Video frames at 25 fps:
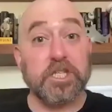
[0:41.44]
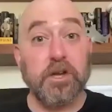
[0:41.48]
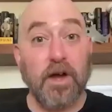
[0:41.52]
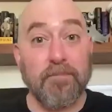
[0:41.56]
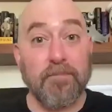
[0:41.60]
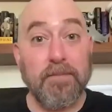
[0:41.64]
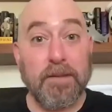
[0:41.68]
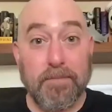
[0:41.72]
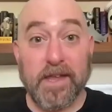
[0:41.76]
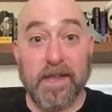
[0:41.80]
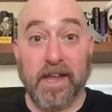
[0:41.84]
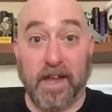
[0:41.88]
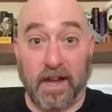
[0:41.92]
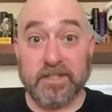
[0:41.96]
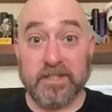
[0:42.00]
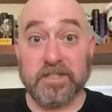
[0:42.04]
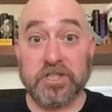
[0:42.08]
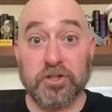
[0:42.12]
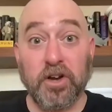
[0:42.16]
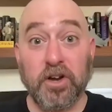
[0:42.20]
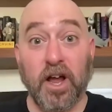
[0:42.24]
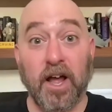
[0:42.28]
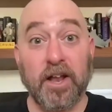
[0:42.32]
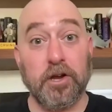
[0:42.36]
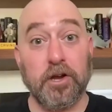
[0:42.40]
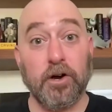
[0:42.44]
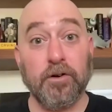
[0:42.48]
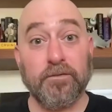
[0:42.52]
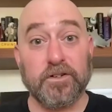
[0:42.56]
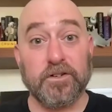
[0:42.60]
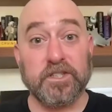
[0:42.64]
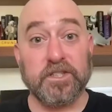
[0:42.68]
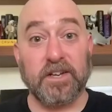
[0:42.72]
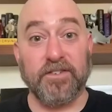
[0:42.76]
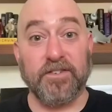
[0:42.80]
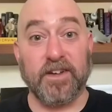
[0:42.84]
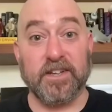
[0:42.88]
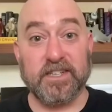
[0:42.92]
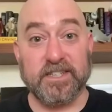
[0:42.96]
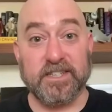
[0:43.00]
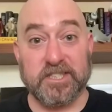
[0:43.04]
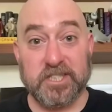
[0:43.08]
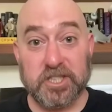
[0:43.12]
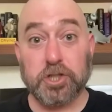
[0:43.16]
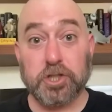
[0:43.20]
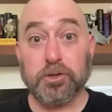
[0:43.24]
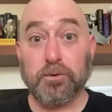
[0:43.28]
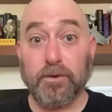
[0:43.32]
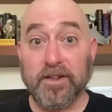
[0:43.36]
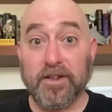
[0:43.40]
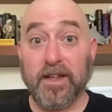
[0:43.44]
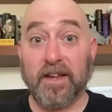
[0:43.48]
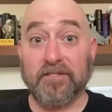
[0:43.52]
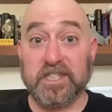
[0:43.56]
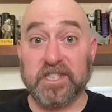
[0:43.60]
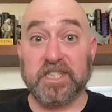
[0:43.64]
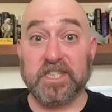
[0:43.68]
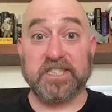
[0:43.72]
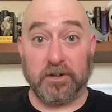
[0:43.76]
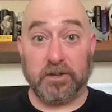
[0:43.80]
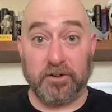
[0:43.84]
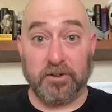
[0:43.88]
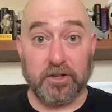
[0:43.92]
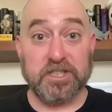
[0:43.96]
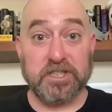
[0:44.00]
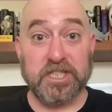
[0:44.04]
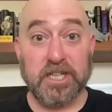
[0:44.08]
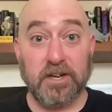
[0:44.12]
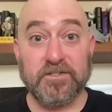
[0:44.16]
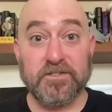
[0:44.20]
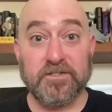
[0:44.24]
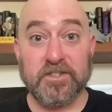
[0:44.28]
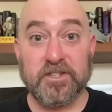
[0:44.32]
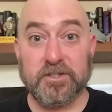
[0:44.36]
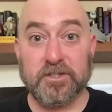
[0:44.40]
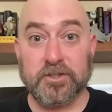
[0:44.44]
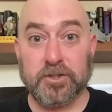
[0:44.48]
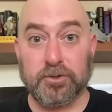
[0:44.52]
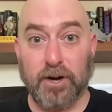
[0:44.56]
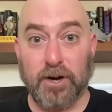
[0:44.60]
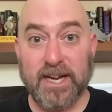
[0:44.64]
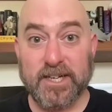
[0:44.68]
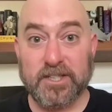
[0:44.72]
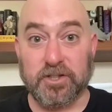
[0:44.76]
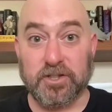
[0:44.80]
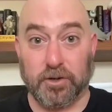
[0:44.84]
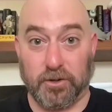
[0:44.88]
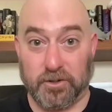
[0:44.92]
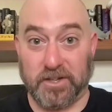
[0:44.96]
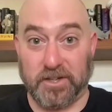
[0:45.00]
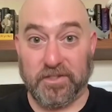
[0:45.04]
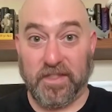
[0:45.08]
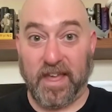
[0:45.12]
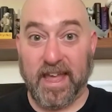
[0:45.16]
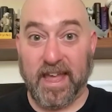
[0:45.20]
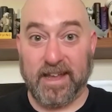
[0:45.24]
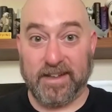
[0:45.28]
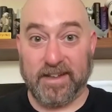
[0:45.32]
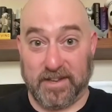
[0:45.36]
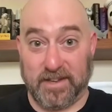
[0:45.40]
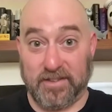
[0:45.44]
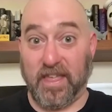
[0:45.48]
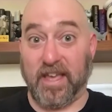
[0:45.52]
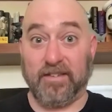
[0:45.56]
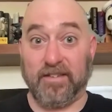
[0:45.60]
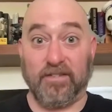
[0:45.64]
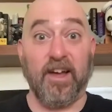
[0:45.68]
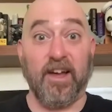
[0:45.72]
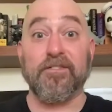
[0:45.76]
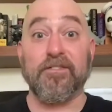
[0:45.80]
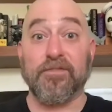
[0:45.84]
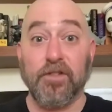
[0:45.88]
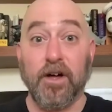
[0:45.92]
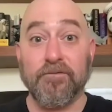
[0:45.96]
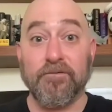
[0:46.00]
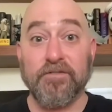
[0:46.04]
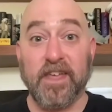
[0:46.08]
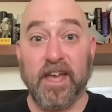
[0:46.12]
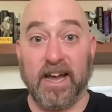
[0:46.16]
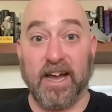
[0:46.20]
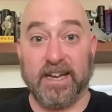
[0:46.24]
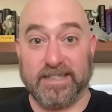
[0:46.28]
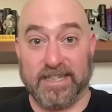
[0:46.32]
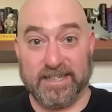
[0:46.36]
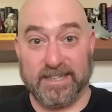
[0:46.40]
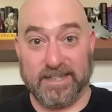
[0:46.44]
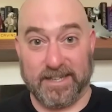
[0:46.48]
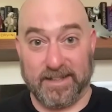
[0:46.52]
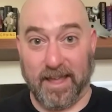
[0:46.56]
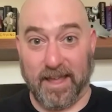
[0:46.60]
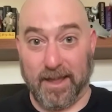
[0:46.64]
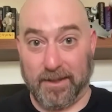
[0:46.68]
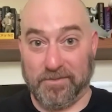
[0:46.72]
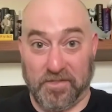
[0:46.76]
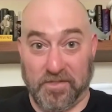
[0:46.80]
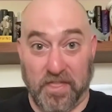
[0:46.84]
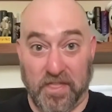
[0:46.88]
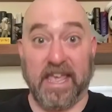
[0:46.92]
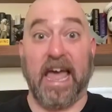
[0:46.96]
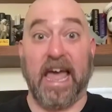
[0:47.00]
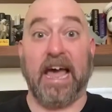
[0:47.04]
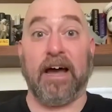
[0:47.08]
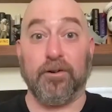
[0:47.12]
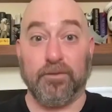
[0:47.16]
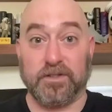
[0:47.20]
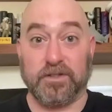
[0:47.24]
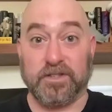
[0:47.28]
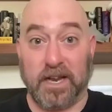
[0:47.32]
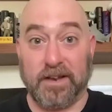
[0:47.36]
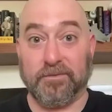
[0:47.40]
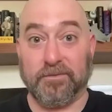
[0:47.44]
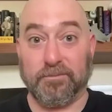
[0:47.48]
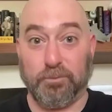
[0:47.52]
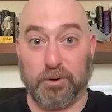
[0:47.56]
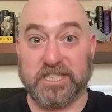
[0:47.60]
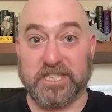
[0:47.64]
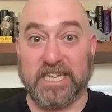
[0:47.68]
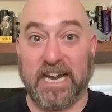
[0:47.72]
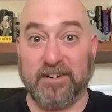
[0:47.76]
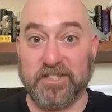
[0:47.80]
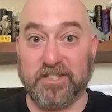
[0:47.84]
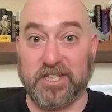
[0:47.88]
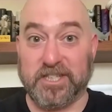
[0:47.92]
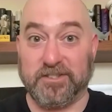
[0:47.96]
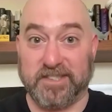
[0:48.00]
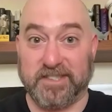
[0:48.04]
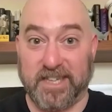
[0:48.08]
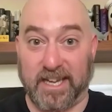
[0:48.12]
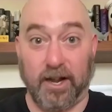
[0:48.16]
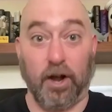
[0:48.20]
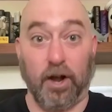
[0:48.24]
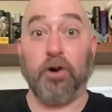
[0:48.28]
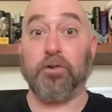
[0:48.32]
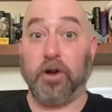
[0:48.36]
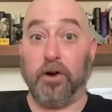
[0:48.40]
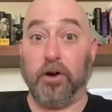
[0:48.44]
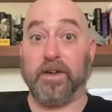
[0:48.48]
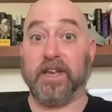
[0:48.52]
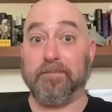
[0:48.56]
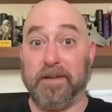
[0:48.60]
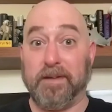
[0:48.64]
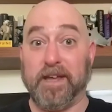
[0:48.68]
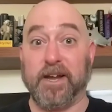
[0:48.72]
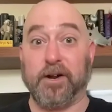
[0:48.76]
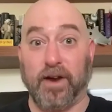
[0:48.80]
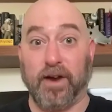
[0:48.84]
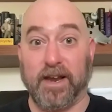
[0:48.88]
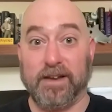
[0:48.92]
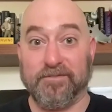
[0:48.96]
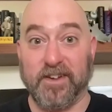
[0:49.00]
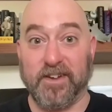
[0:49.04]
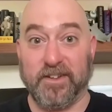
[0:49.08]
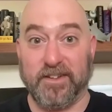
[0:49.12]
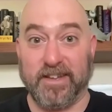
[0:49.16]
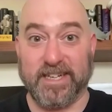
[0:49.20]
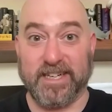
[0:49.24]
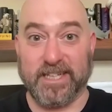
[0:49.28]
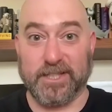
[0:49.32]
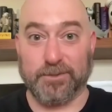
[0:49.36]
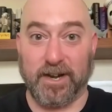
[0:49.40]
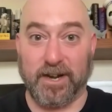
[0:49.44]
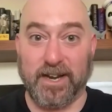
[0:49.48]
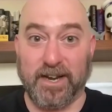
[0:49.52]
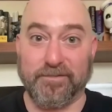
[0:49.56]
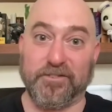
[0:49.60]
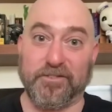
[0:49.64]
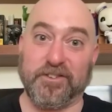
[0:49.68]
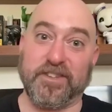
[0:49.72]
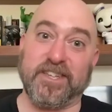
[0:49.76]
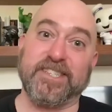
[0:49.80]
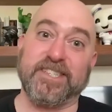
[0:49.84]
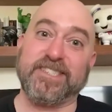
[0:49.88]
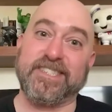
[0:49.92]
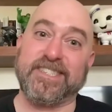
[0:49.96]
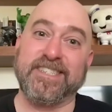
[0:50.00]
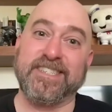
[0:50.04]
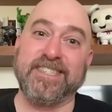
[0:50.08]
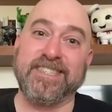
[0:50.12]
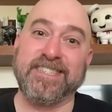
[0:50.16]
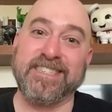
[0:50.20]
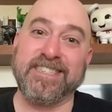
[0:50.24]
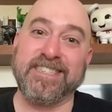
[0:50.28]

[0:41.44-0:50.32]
because you're not known for stuff like this, did you really have to sell yourself to the director, or did they like love the idea? Did they think out and reach out to you saying, oh no, he'd be a great villain, he's ready for this?